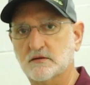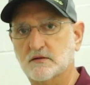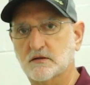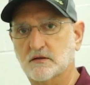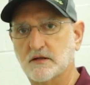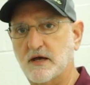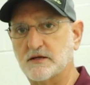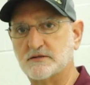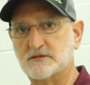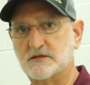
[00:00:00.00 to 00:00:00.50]
The
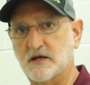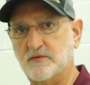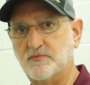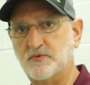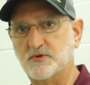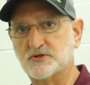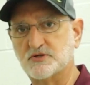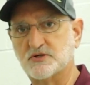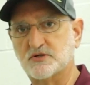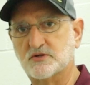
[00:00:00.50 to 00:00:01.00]
last step
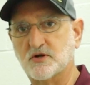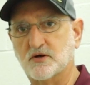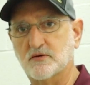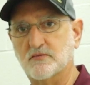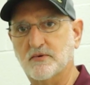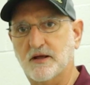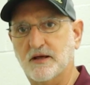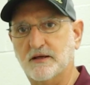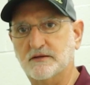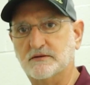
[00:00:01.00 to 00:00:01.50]
is to
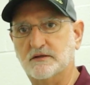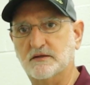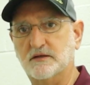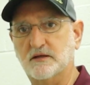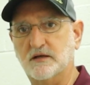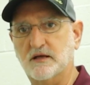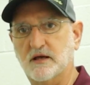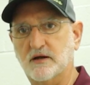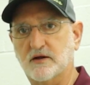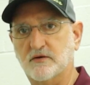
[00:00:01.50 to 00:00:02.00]
terminate
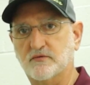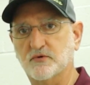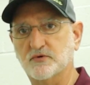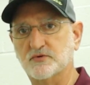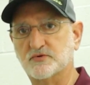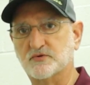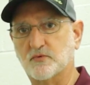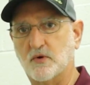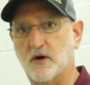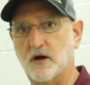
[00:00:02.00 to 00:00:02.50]
the
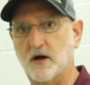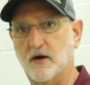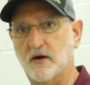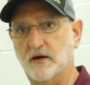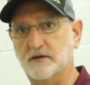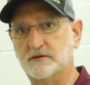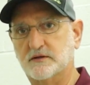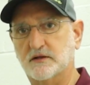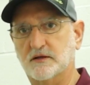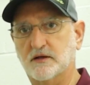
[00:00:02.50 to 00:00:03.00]
anti-roost wire
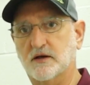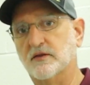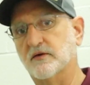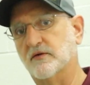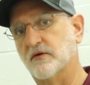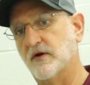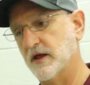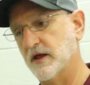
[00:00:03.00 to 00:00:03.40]
at the other